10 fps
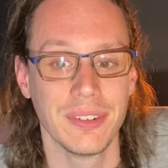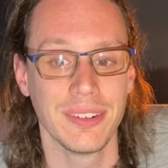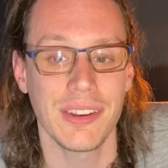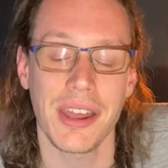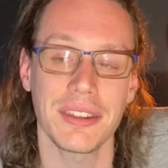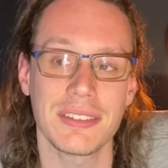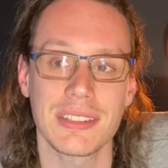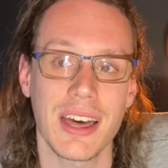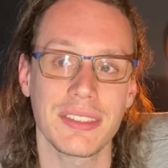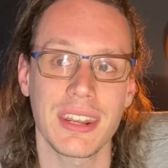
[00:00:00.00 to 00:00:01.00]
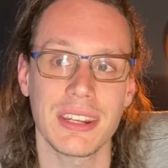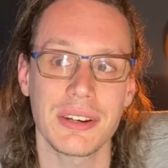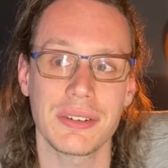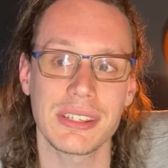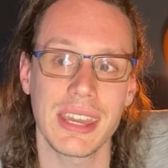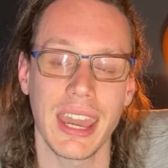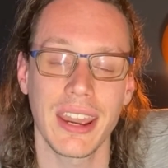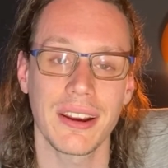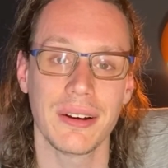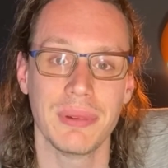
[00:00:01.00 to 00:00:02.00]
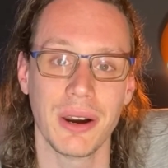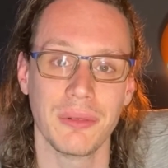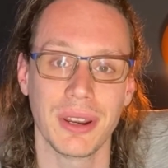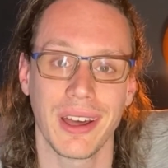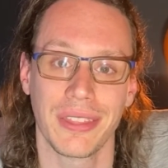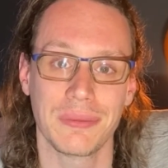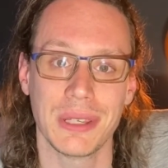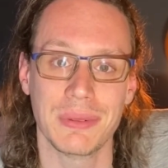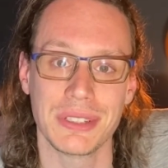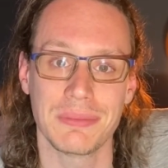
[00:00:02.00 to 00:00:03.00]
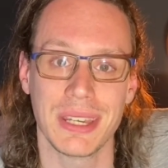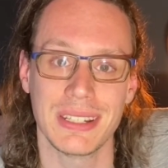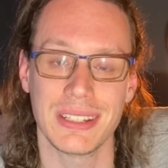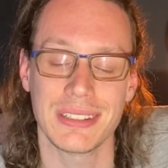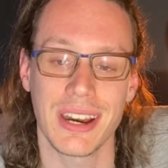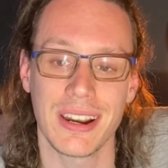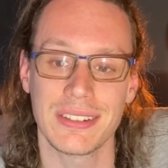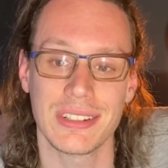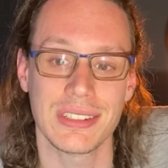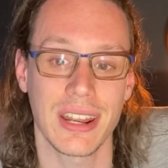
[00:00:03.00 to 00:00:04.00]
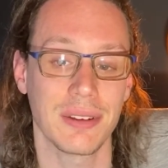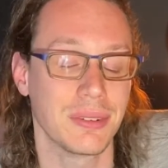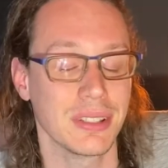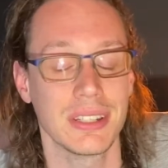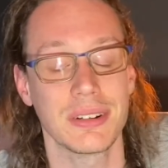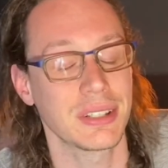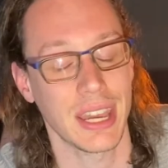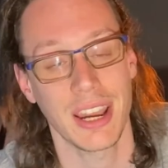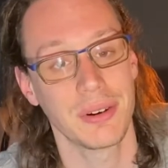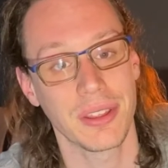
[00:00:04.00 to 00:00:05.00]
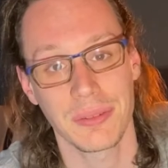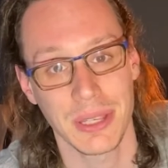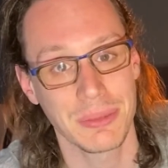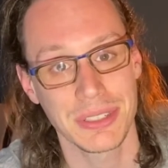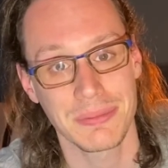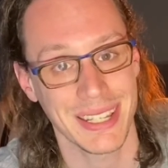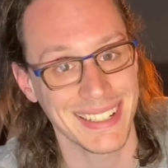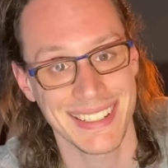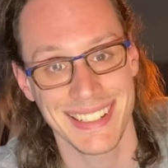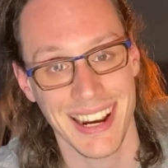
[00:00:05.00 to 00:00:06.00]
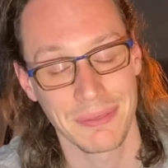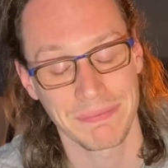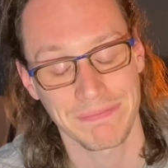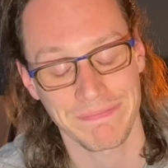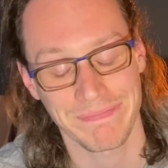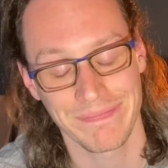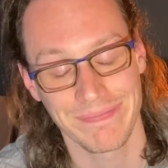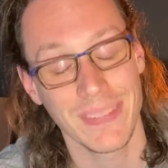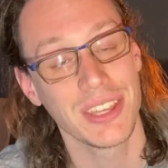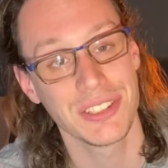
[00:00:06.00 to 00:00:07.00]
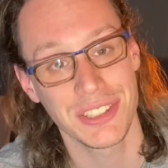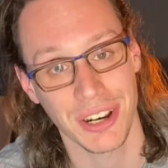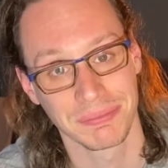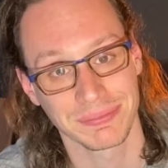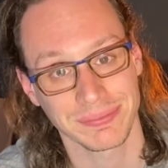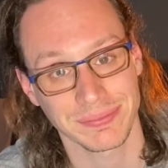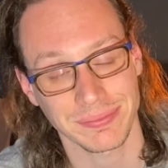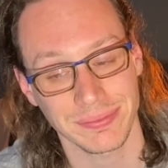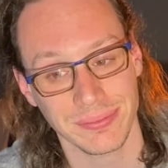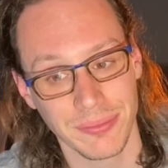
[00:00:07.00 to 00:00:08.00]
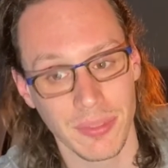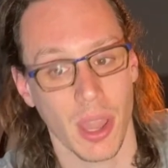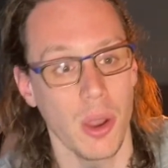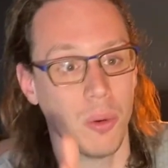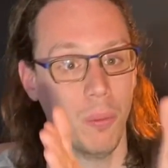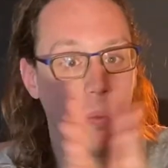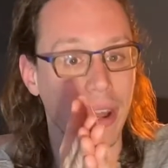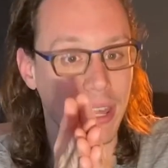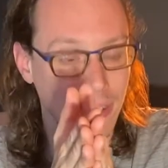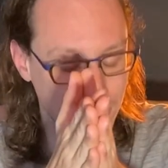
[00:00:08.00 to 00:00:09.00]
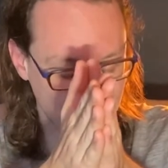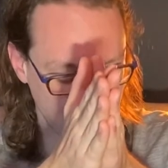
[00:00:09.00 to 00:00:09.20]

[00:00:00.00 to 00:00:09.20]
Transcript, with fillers: not it's not that I don't care about what other people's opinions are, it's just that I really don't care what other people's opinions are. So, what I'd love from